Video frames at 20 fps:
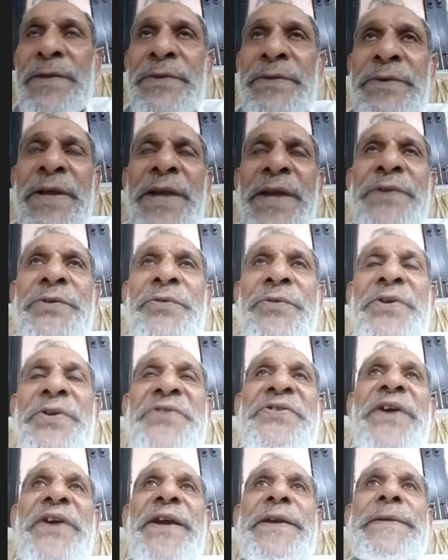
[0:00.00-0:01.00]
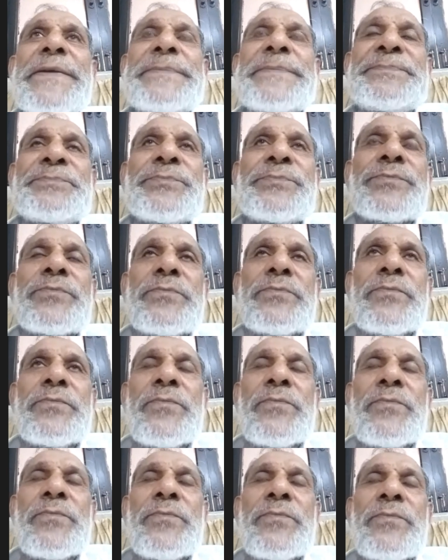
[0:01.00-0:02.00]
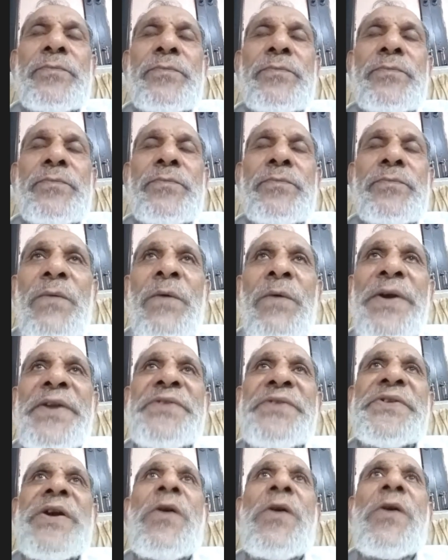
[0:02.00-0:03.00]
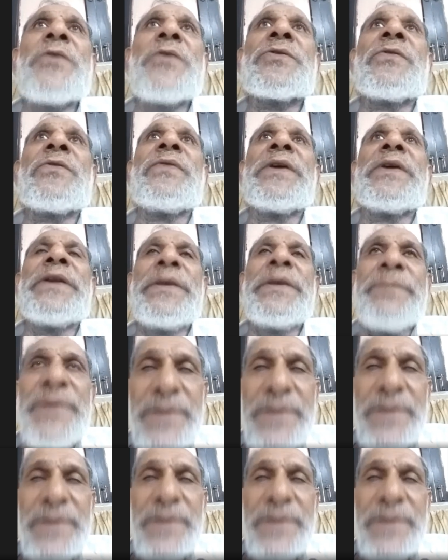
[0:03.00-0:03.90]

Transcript: then you decide what is the cause of anemia.